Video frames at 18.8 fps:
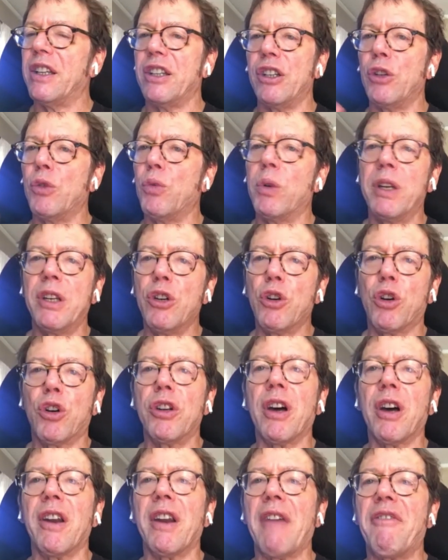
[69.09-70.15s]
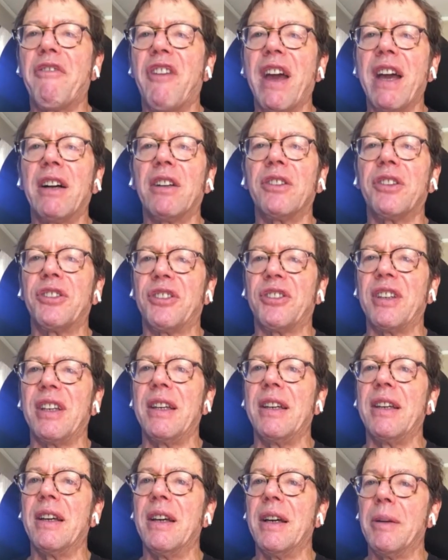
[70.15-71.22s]
you could not fail to
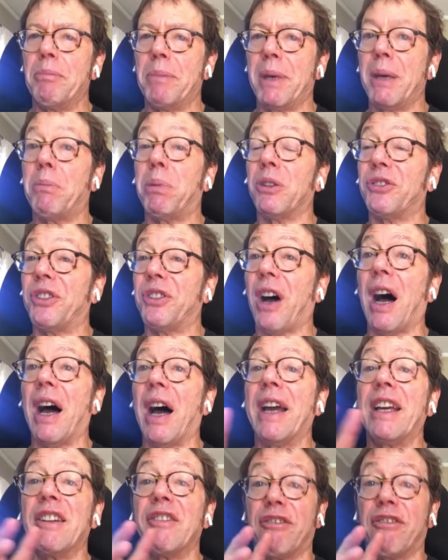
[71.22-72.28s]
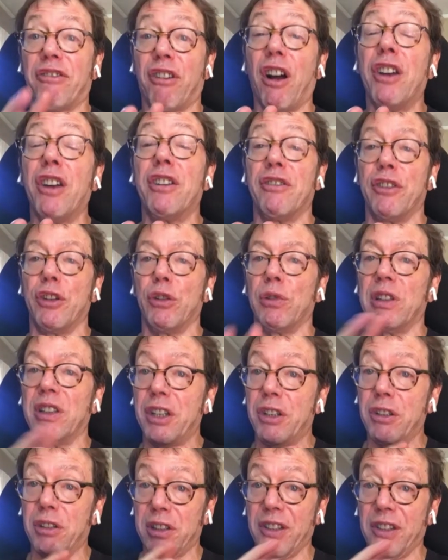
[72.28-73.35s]
see people die in front of you,
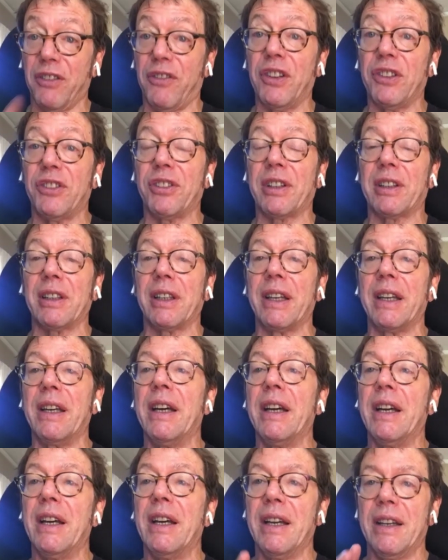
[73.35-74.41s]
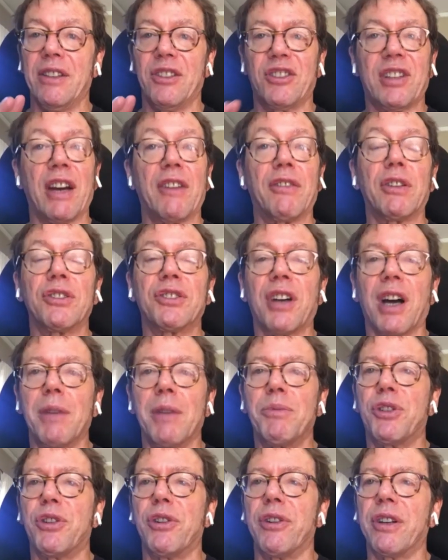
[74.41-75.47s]
literally physically, several
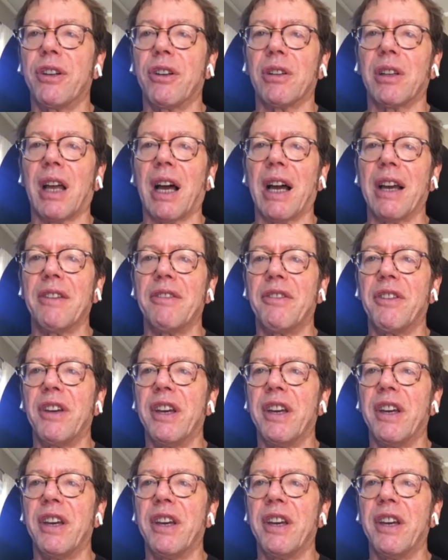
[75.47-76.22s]
times during your life.